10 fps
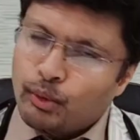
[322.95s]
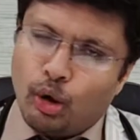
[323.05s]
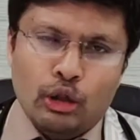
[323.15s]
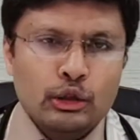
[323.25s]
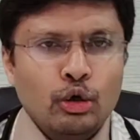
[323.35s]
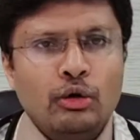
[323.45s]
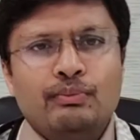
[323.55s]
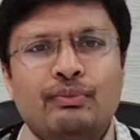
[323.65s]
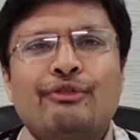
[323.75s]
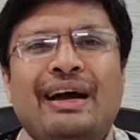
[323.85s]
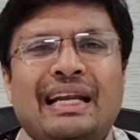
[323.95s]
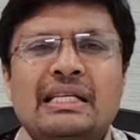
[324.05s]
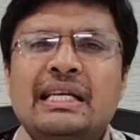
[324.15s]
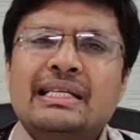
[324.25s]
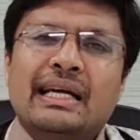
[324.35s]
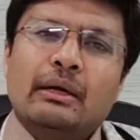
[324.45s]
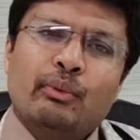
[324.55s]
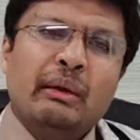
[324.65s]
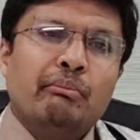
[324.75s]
Although the fallacy is that we